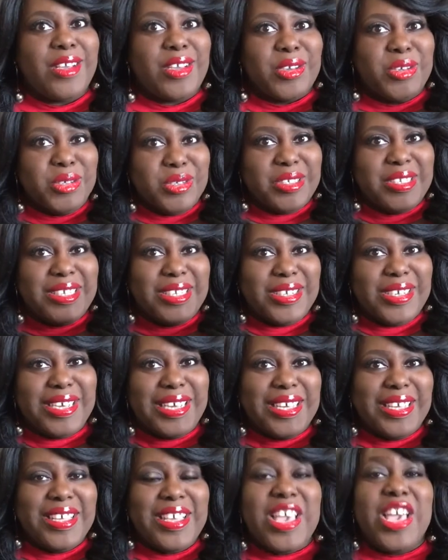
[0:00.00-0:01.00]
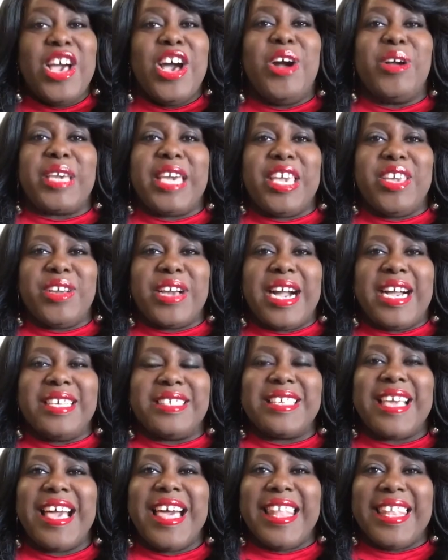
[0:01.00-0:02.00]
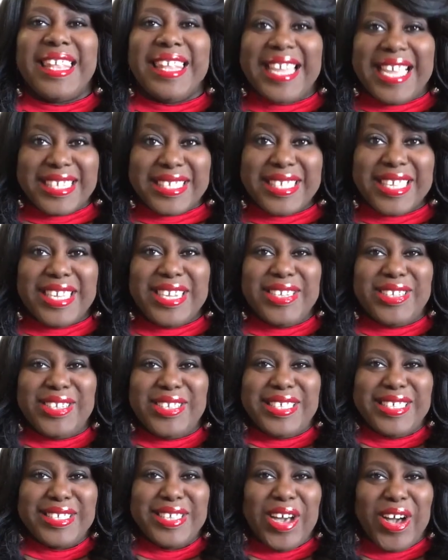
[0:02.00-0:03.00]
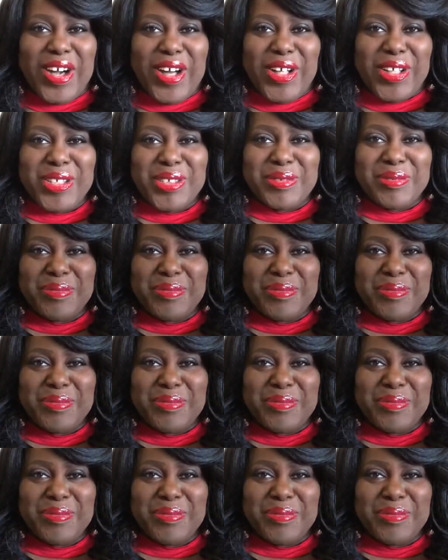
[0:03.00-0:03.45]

Cool deal, huh? Okay, you guys, let's get into this haul.